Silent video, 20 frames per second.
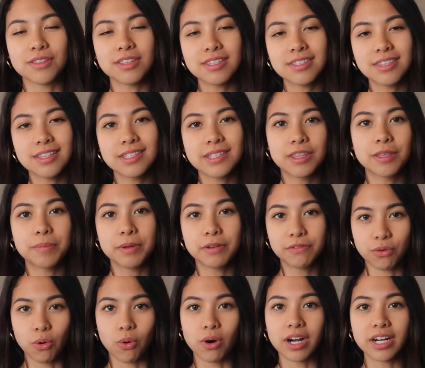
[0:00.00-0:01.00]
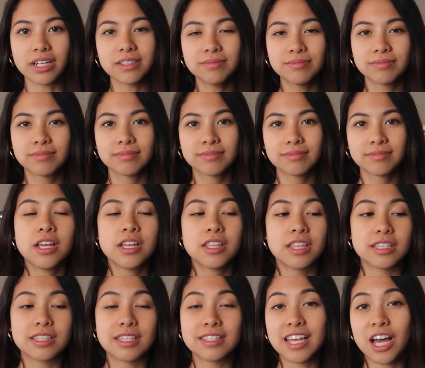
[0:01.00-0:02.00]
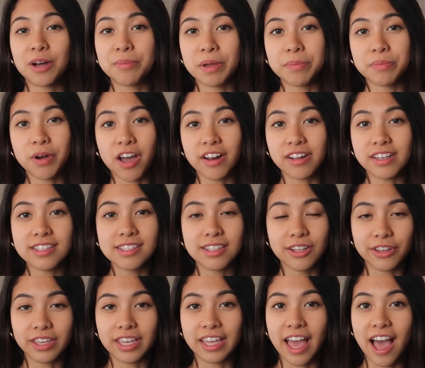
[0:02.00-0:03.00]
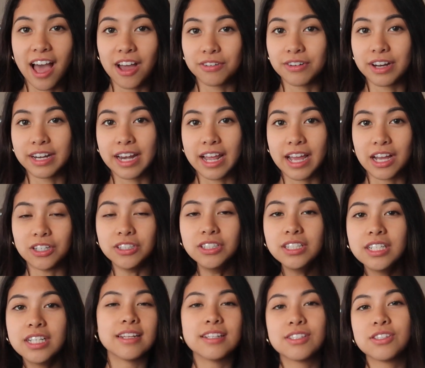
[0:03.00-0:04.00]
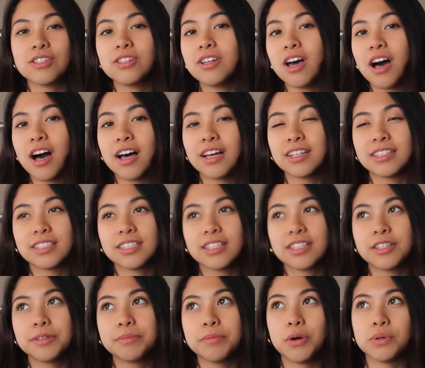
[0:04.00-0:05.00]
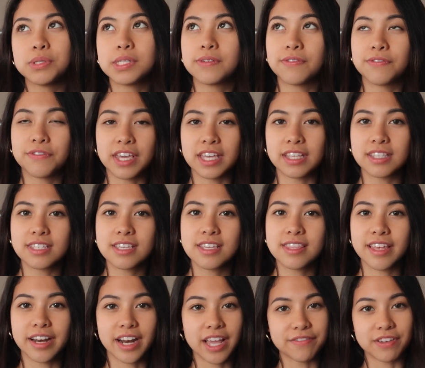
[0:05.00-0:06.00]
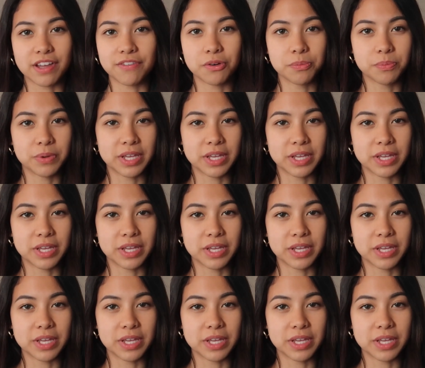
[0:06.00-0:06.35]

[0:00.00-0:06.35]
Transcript: So this is the before this is how my body is looking at right now. It is not the most fit that I've ever